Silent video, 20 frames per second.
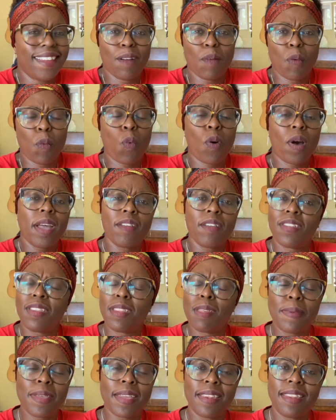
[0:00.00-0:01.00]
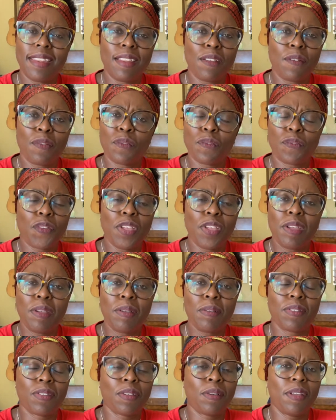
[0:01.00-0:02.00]
Why should it be any different for you?
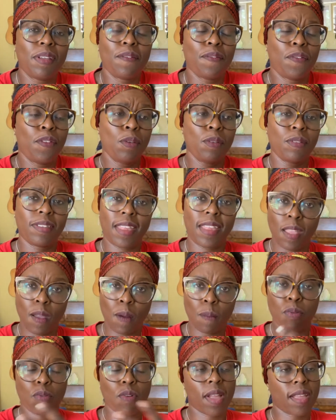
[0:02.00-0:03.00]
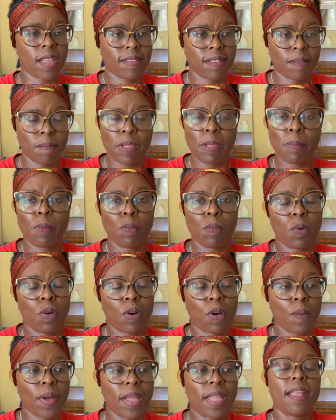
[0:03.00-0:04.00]
So if you say your price and people walk
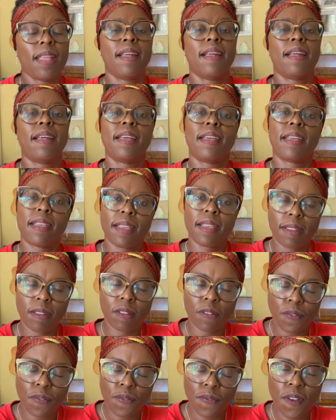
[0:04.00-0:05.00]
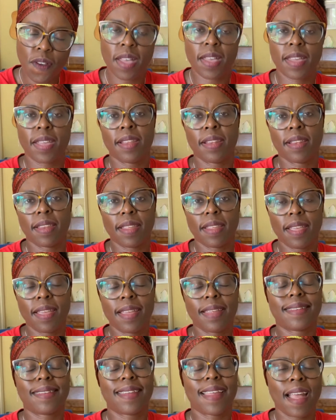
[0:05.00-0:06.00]
away, it's fine.
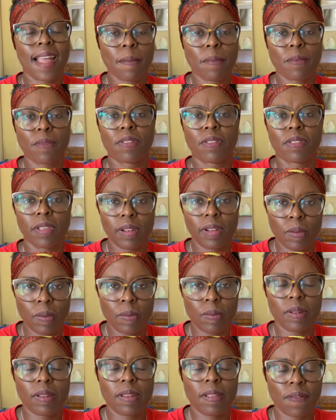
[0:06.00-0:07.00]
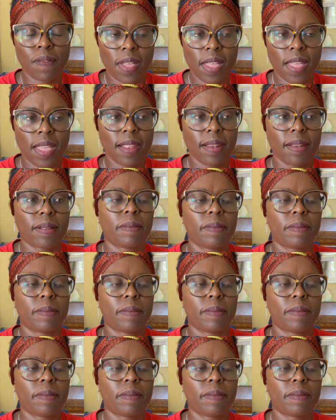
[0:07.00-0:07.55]
It's absolutely fine.